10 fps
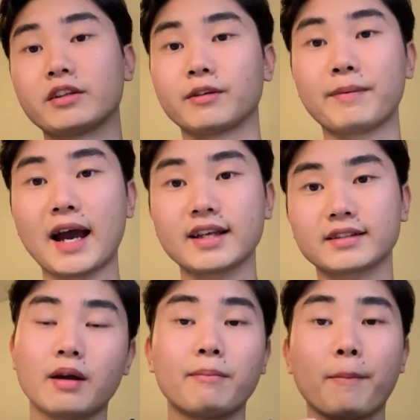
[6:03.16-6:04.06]
in the past,
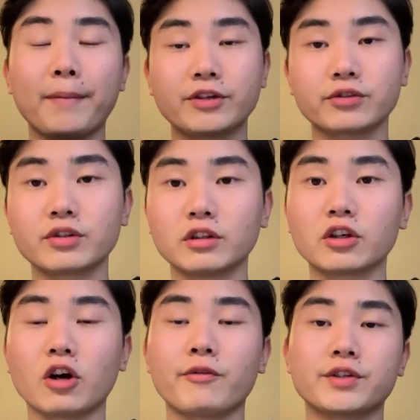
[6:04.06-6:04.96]
but make sure to look
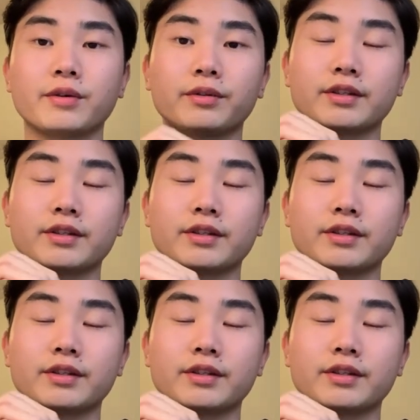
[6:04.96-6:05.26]
over some of the